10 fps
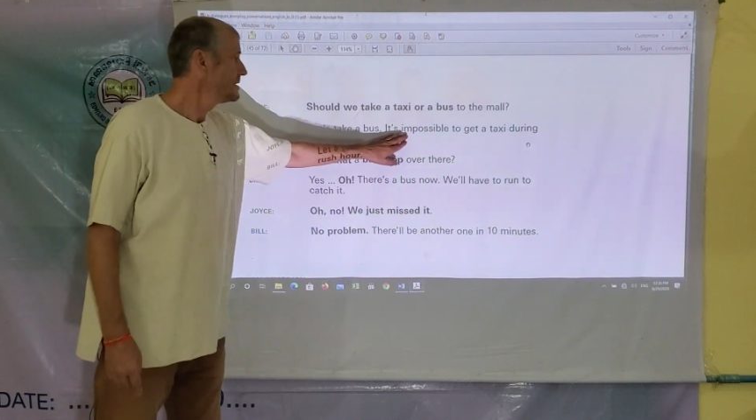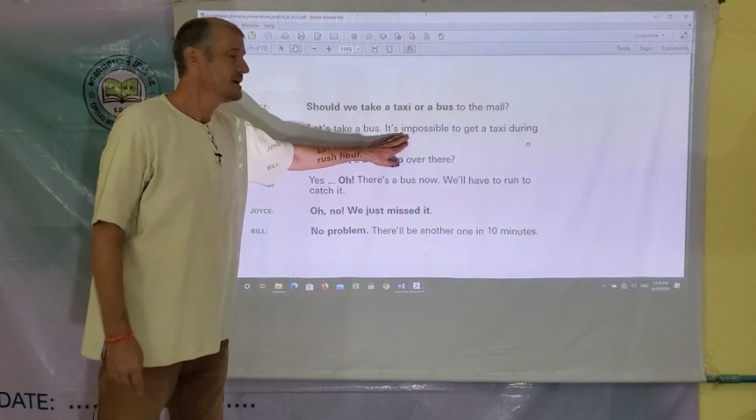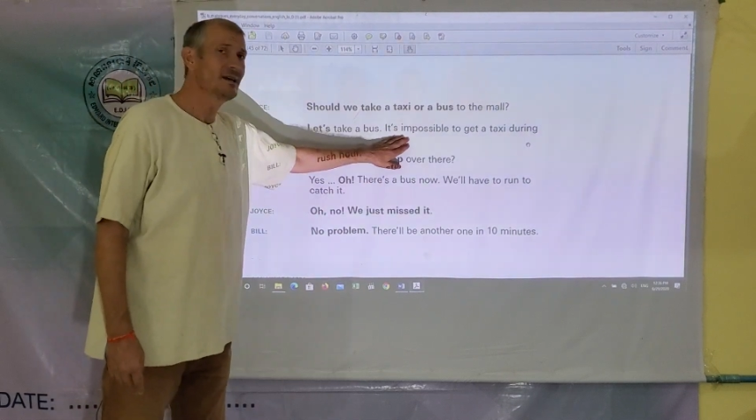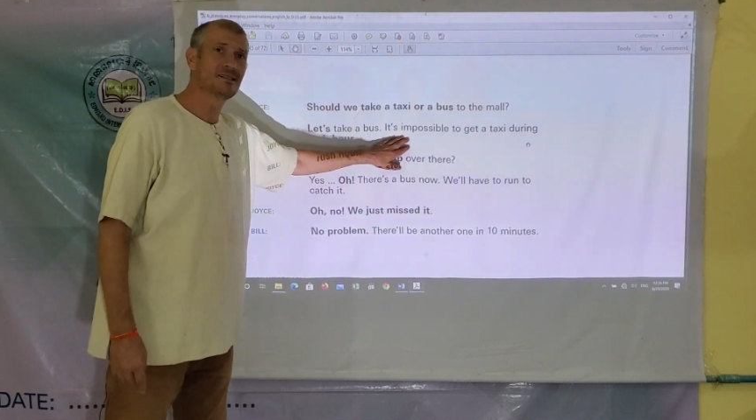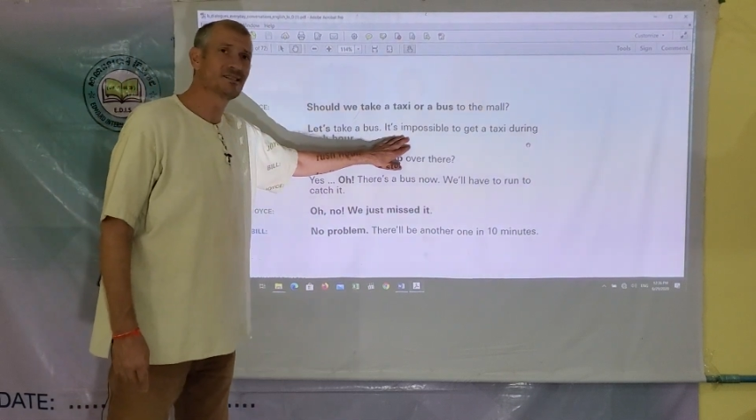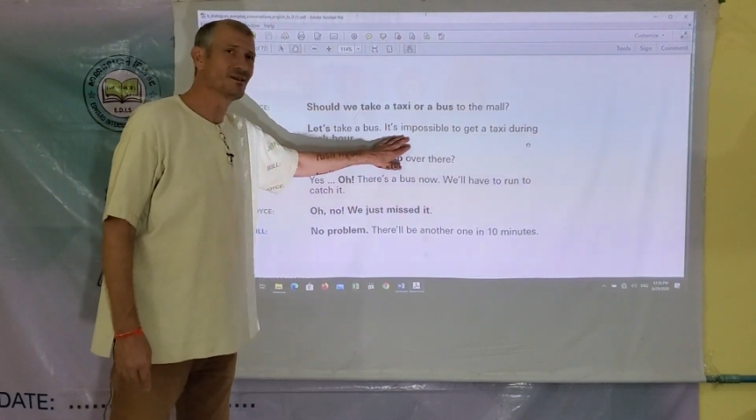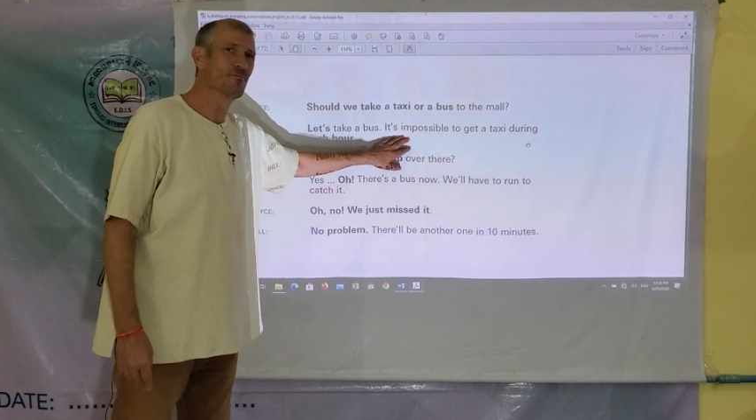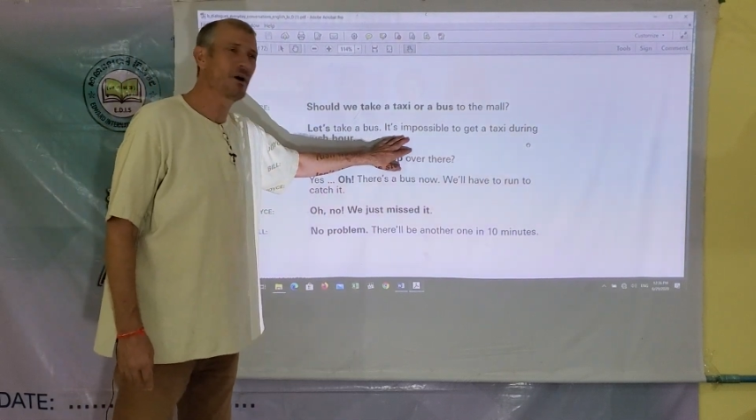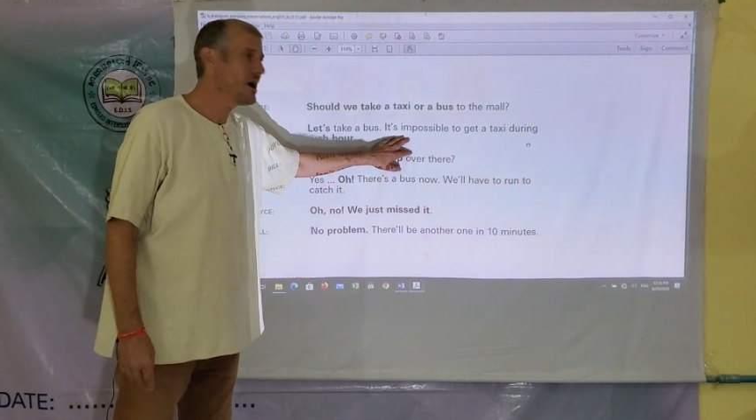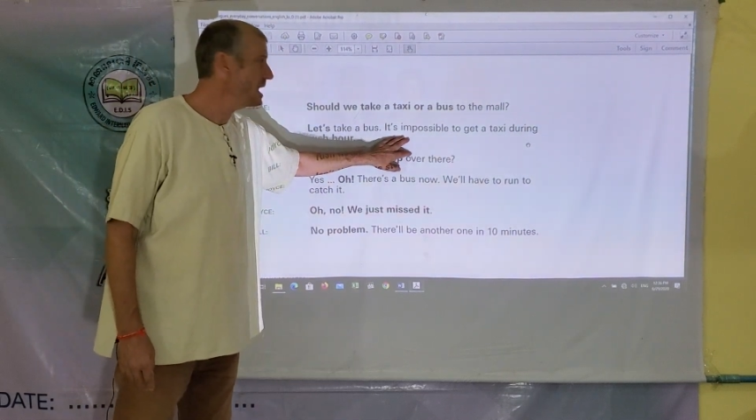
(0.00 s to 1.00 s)
"It's
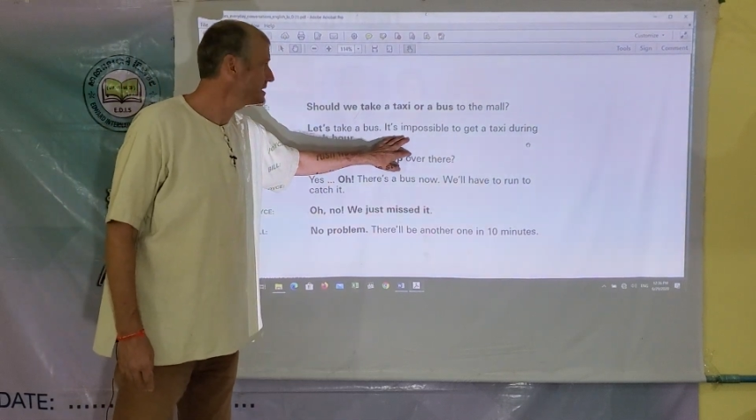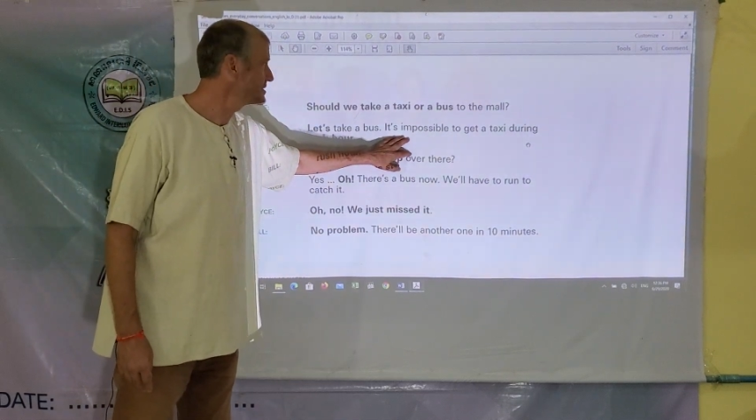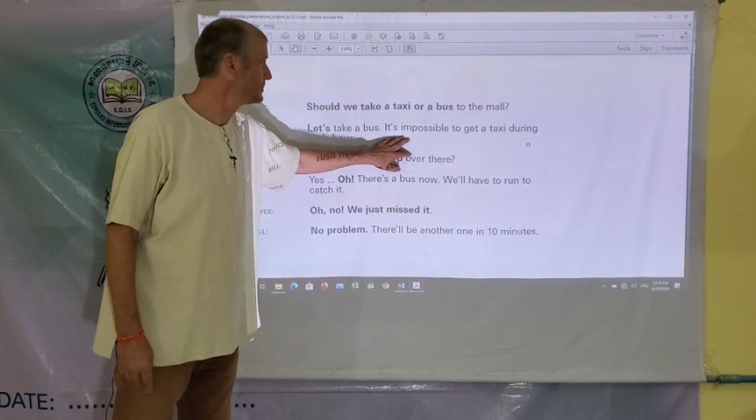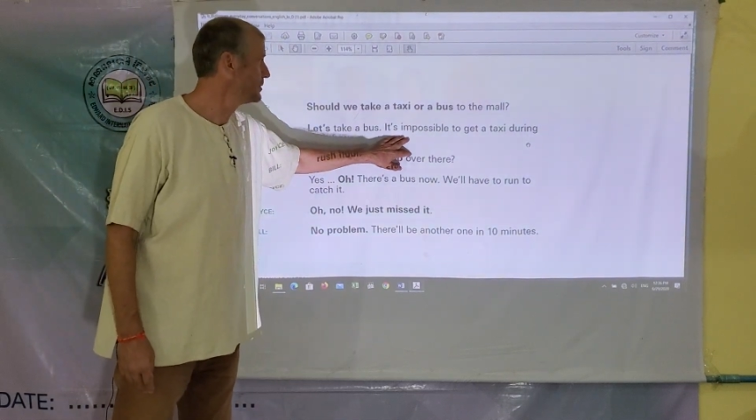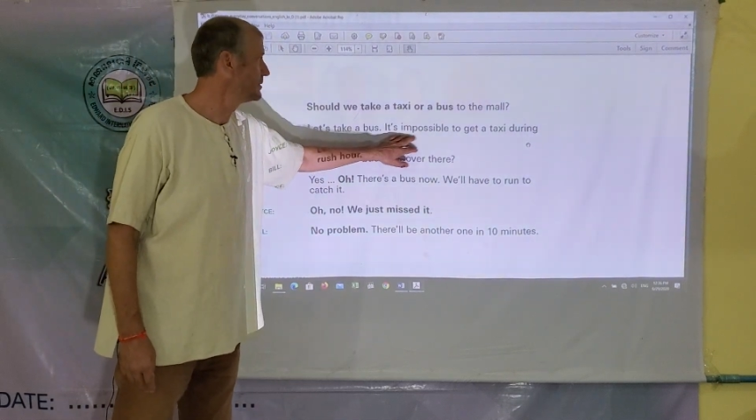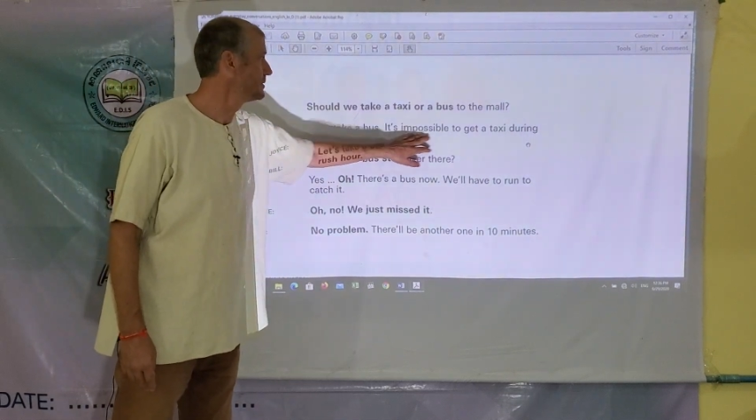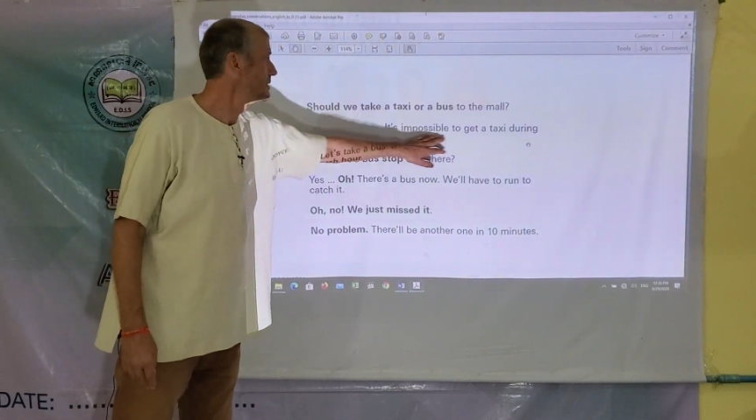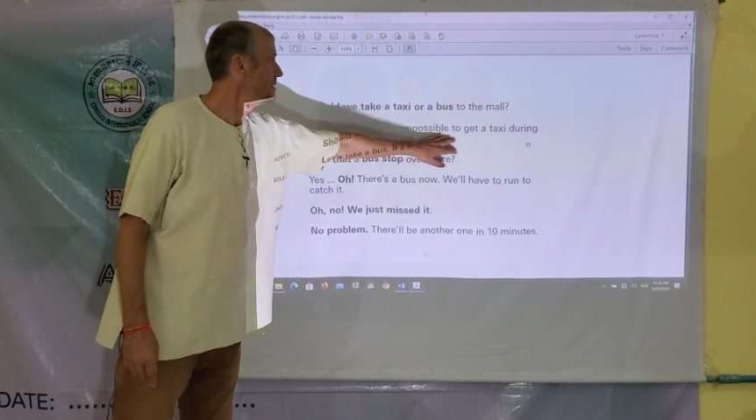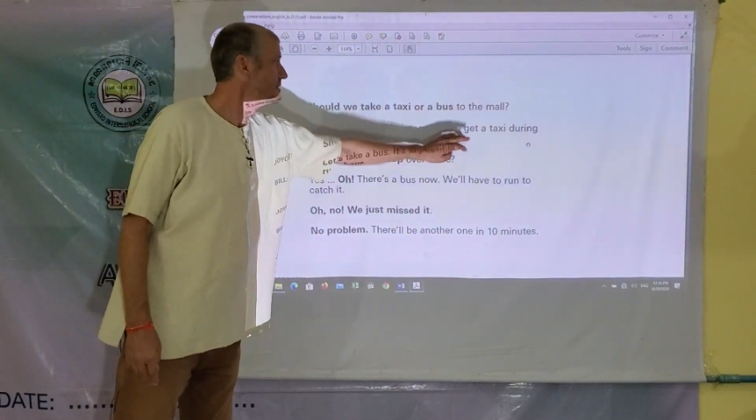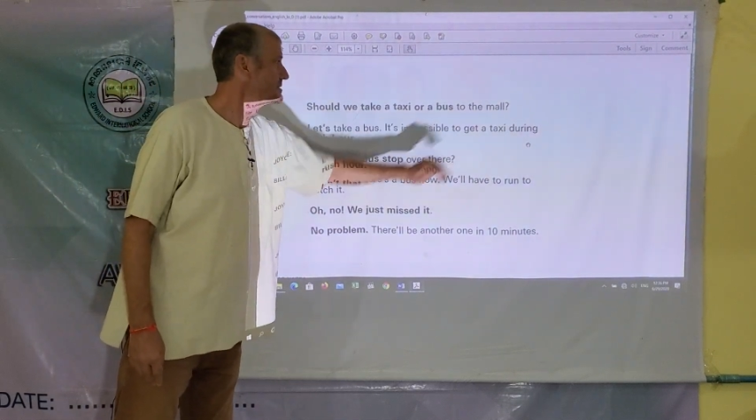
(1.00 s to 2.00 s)

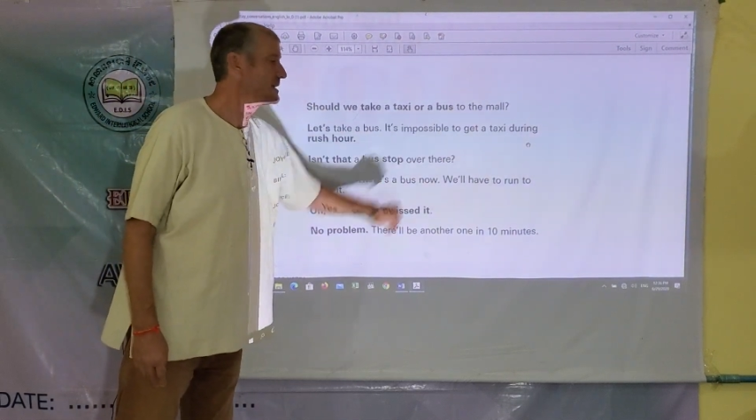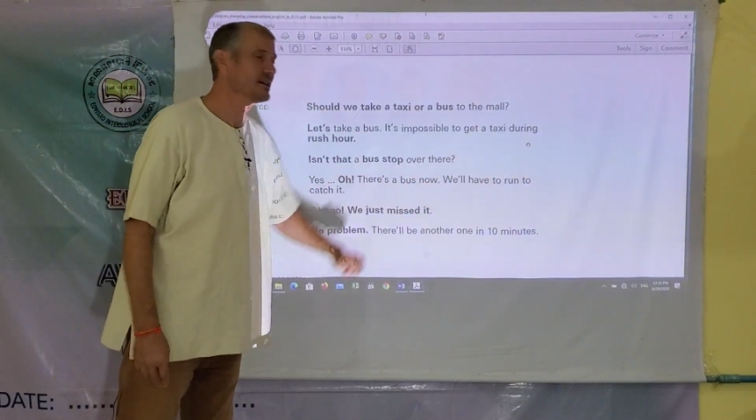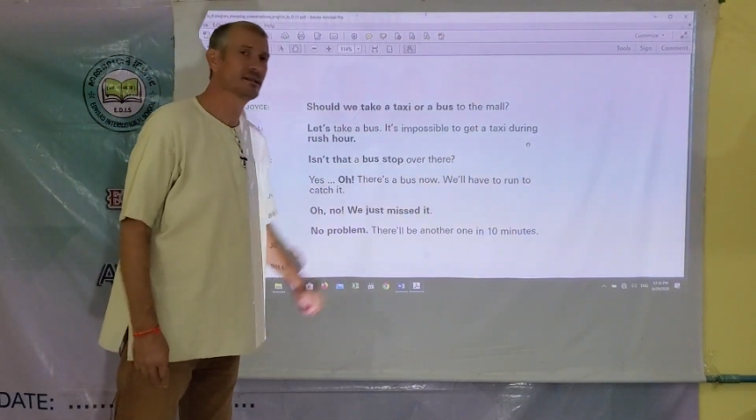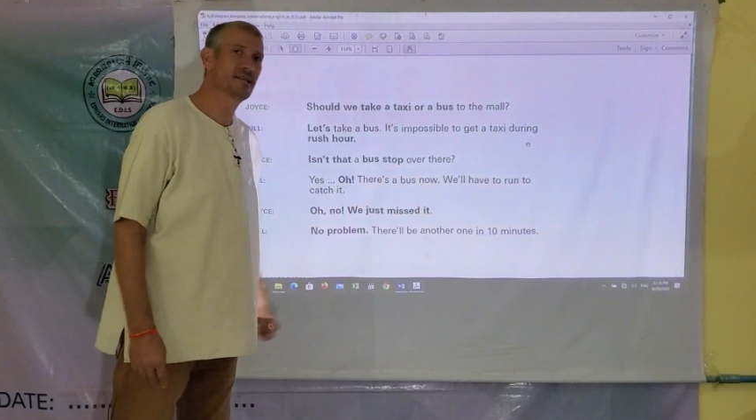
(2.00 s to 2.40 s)
impossible to get a